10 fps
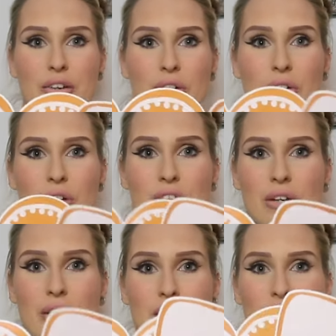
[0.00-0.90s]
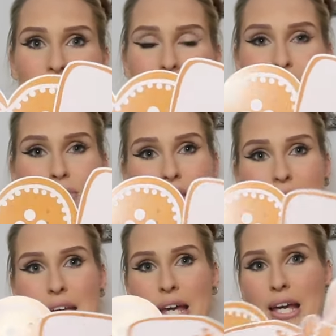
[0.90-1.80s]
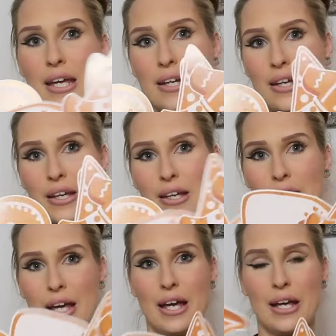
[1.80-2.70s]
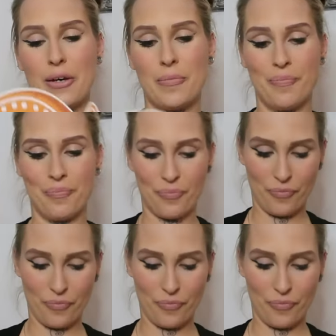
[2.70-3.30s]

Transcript: all cute and Christmassy. Near